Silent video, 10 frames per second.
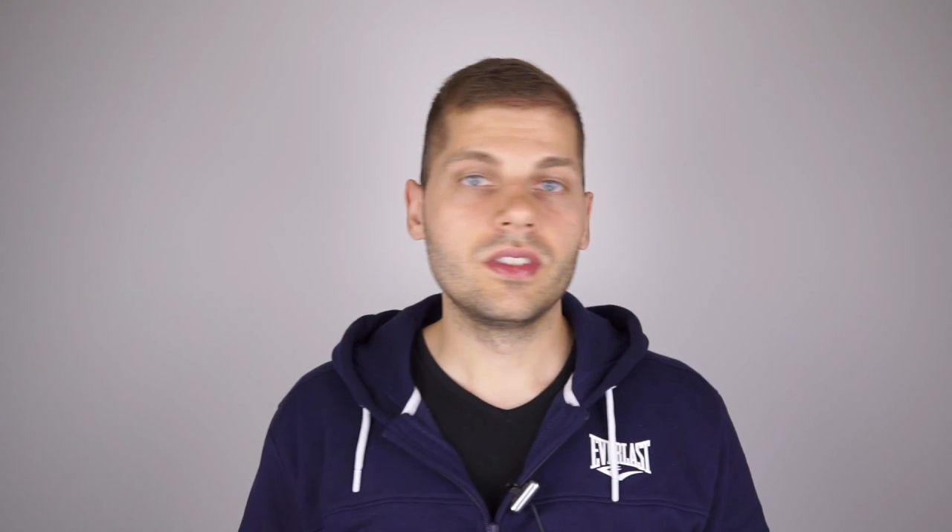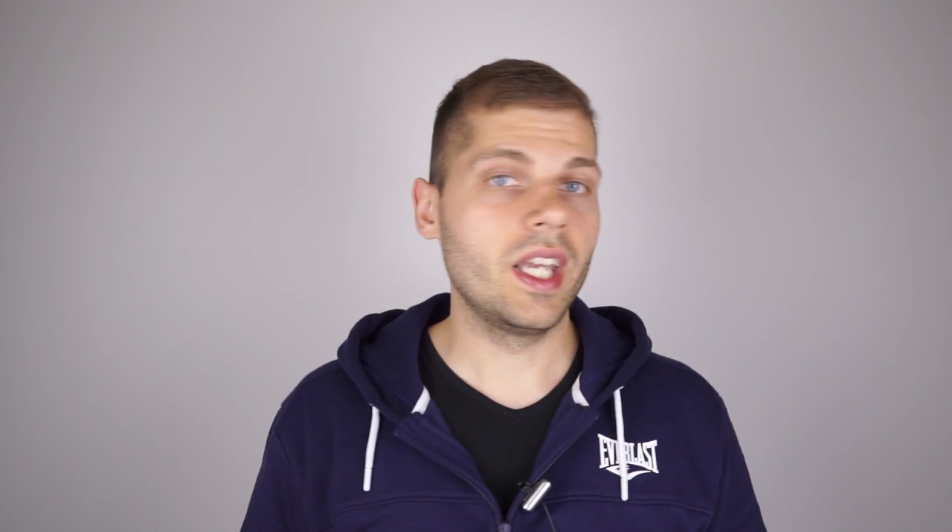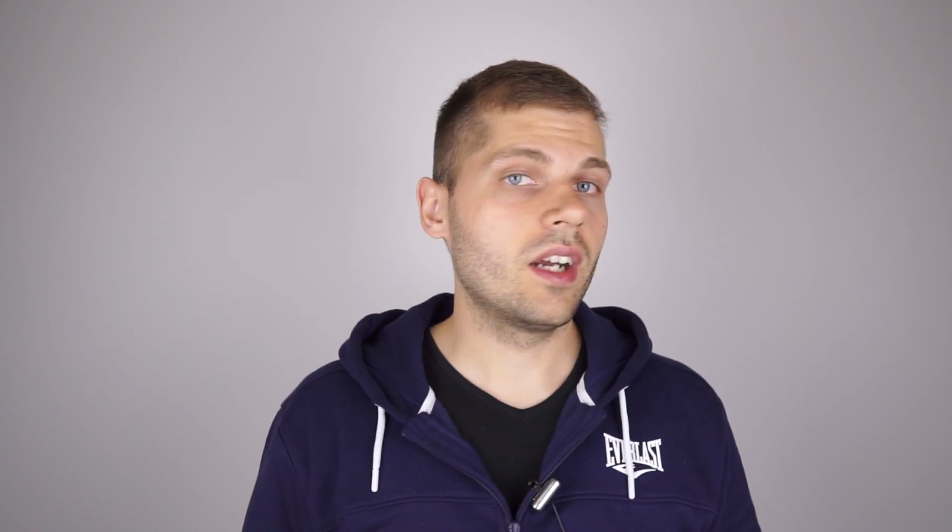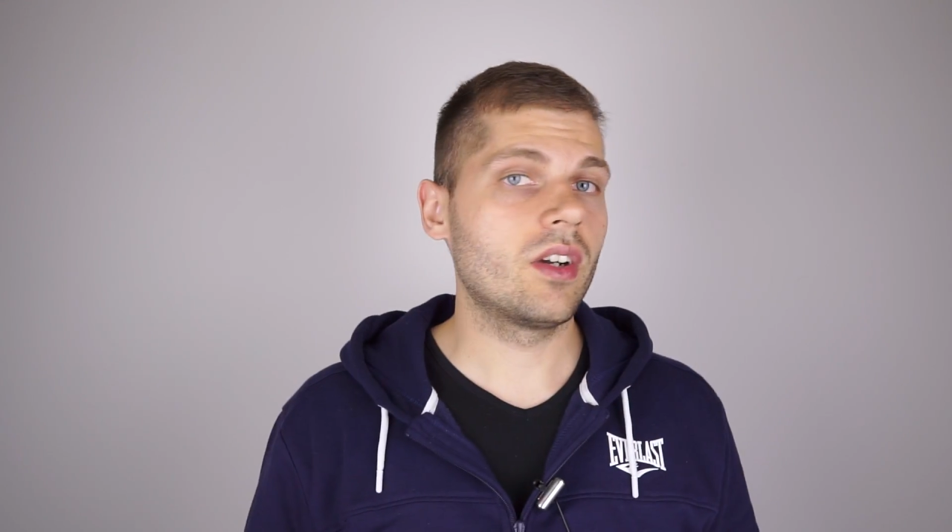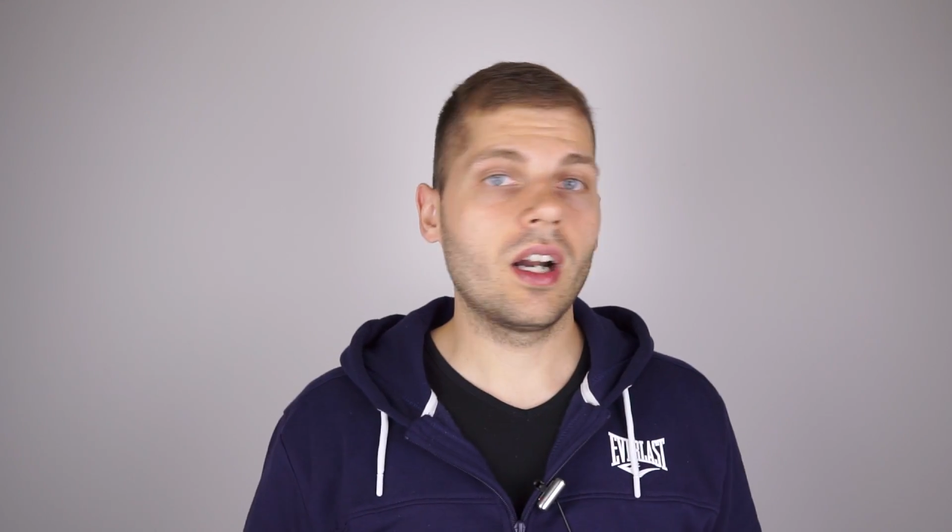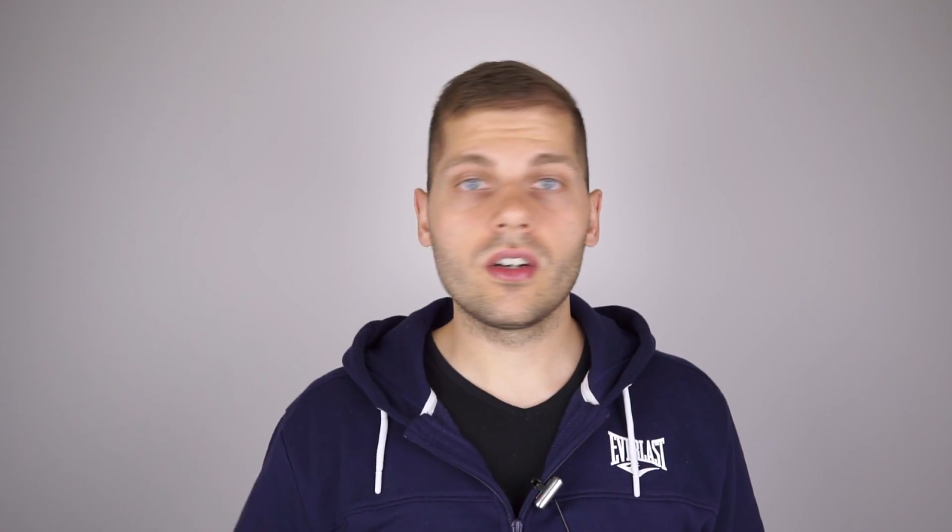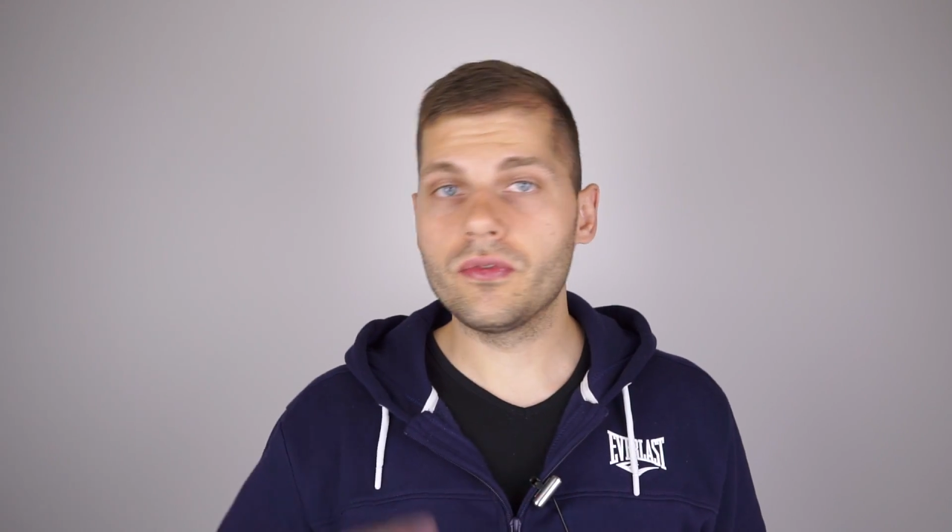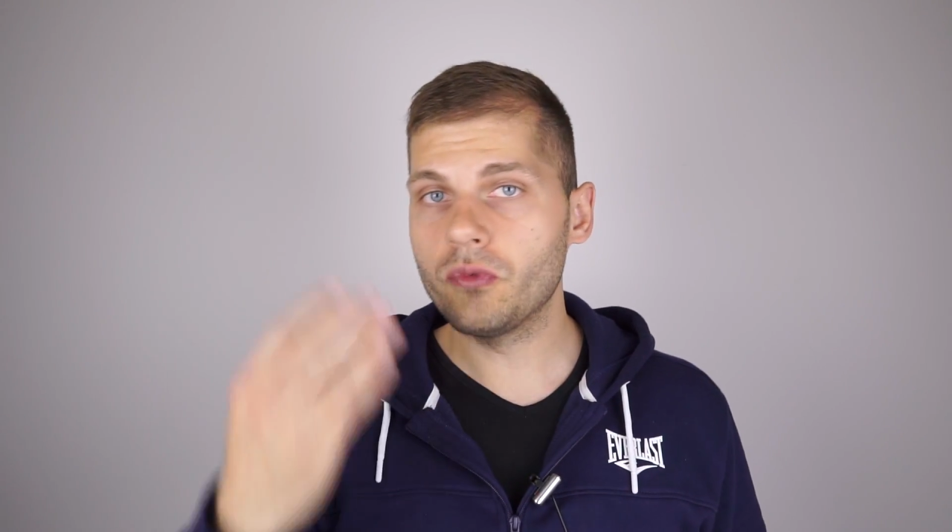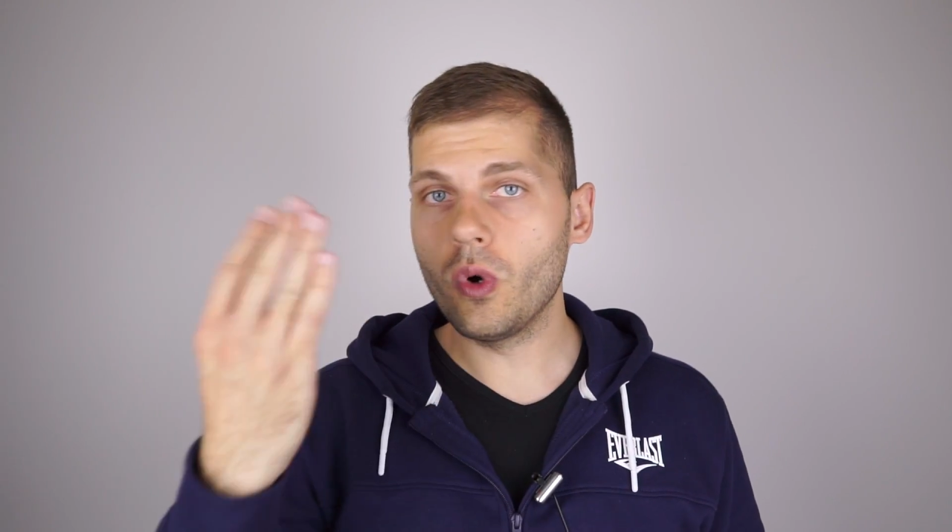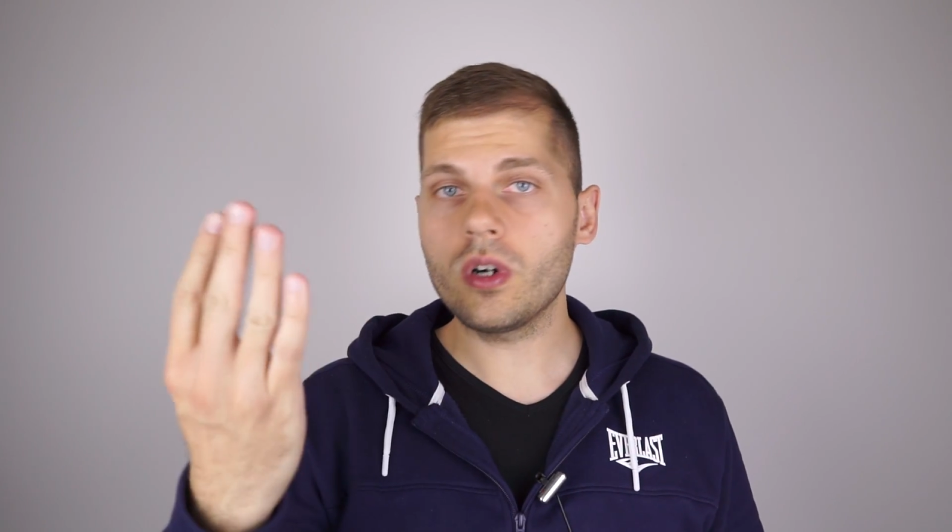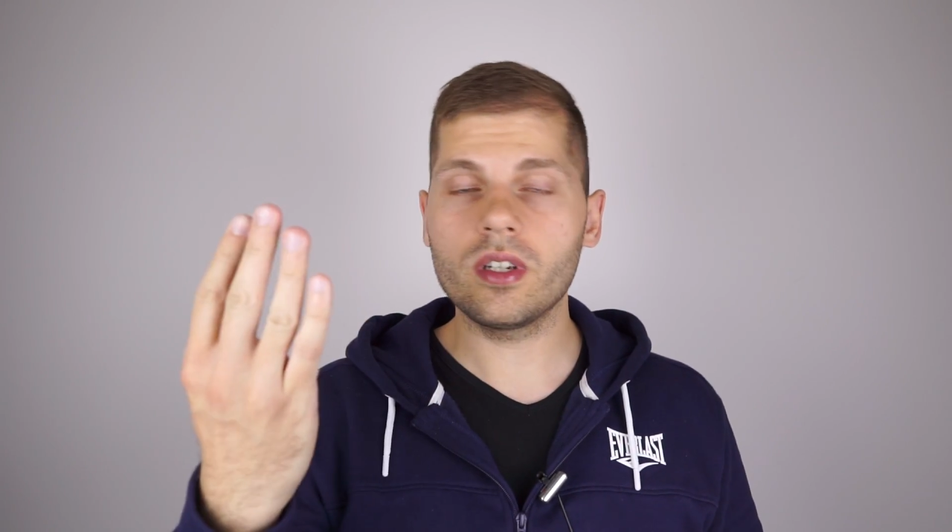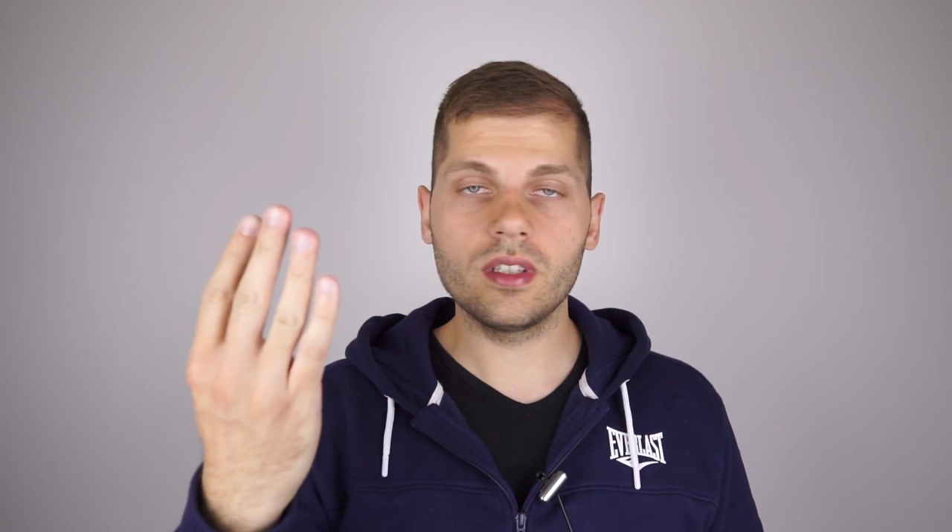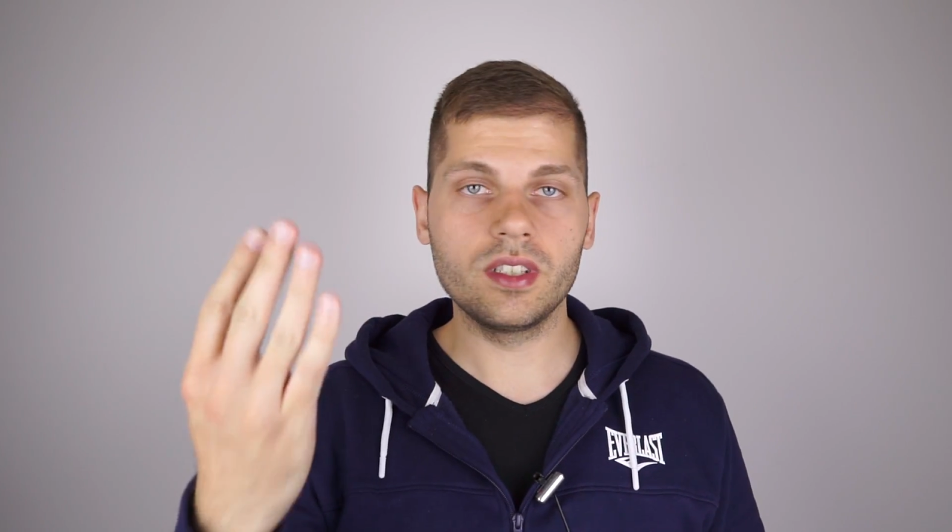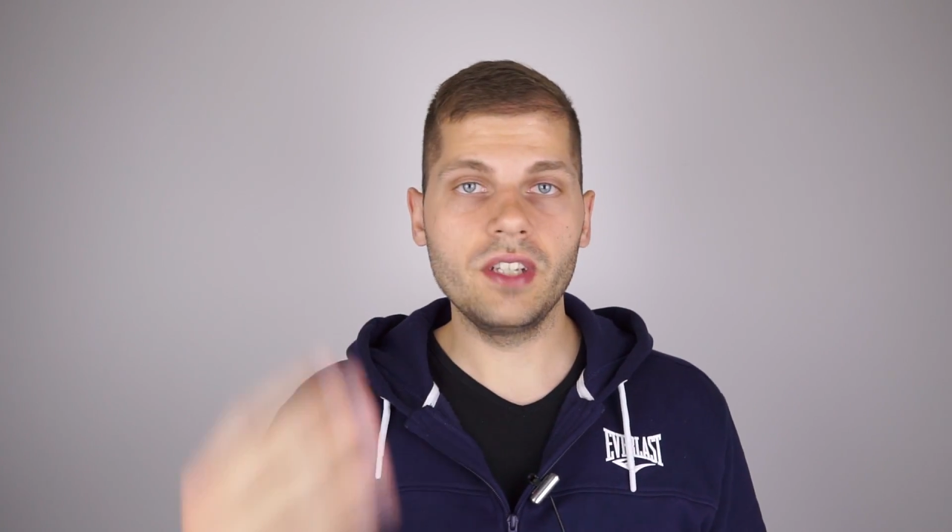There are 4